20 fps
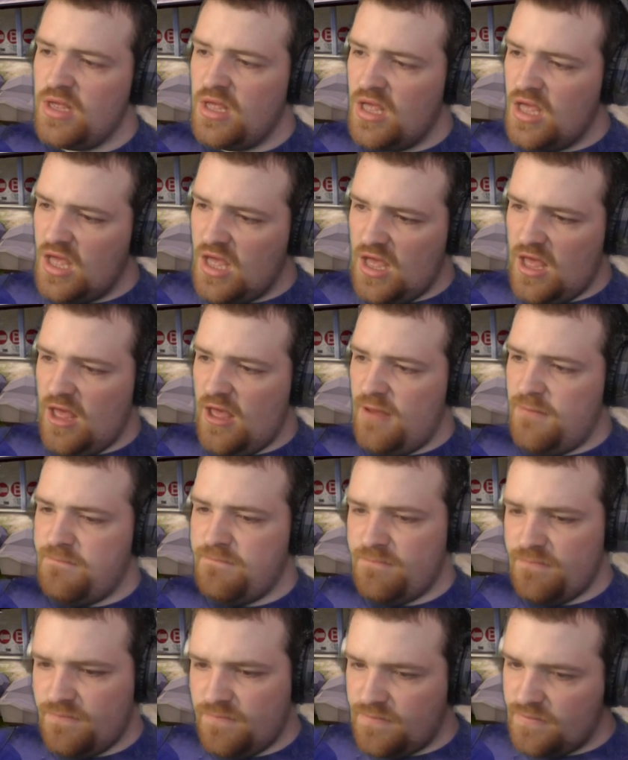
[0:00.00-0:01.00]

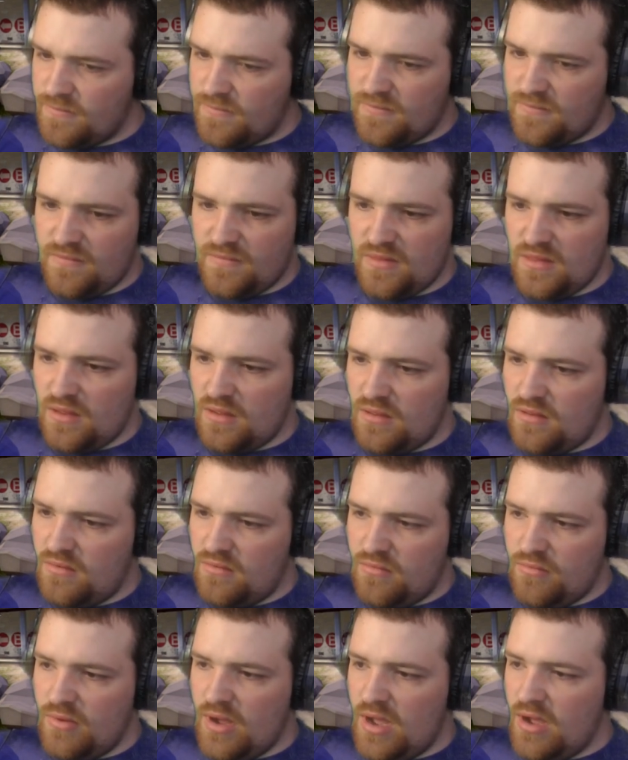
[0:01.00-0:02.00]
Um,
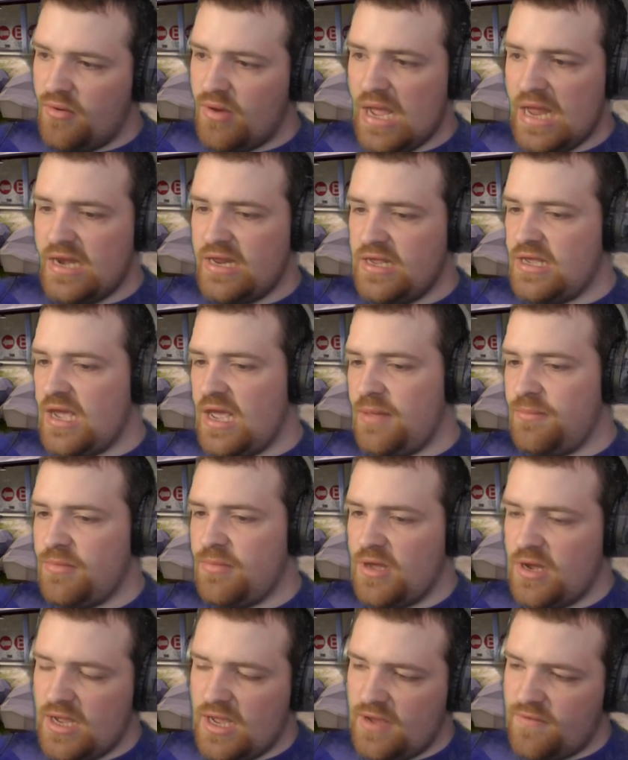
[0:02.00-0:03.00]
well, any game
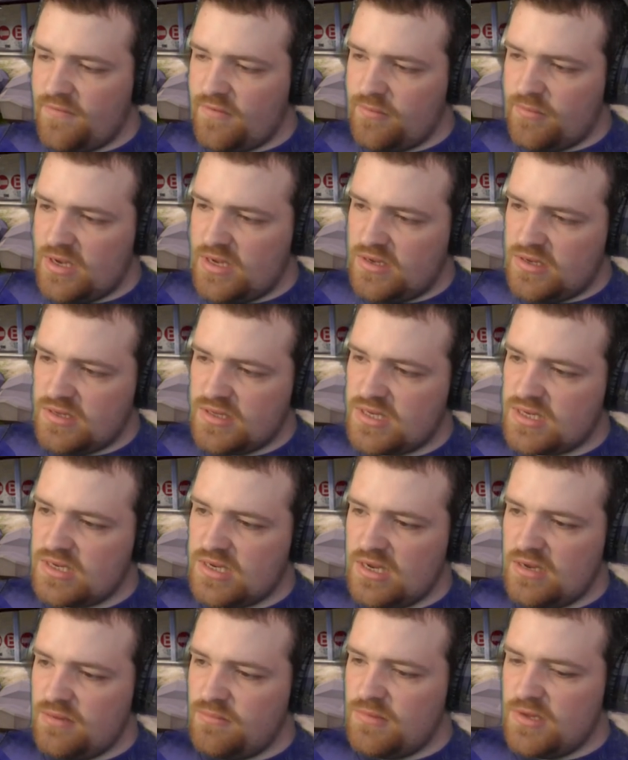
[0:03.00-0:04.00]
that I have on my
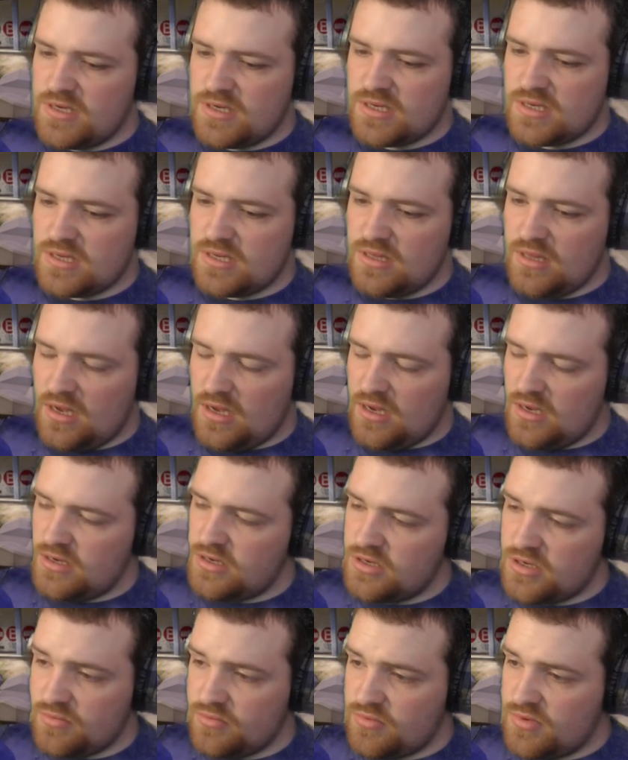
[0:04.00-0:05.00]
Steam list that I
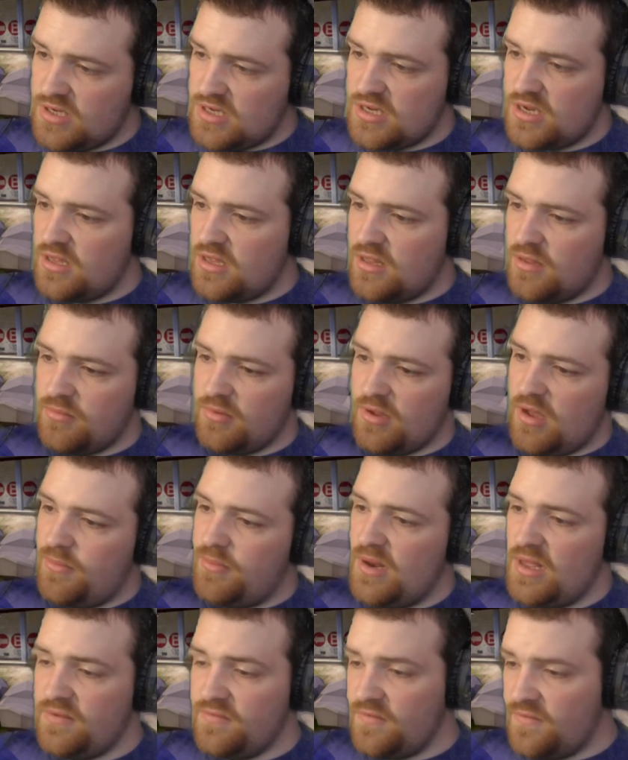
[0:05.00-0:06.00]
just decide that I'm going to
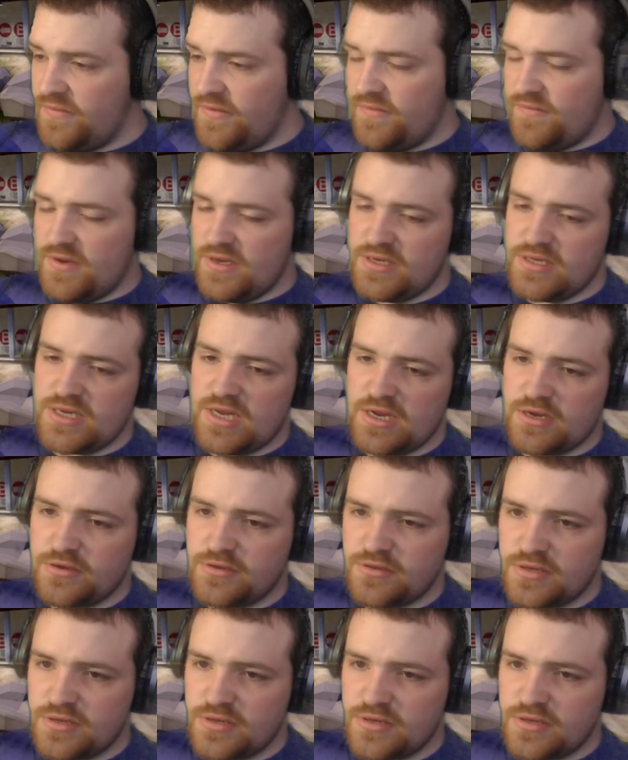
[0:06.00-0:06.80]
play for fifteen seconds.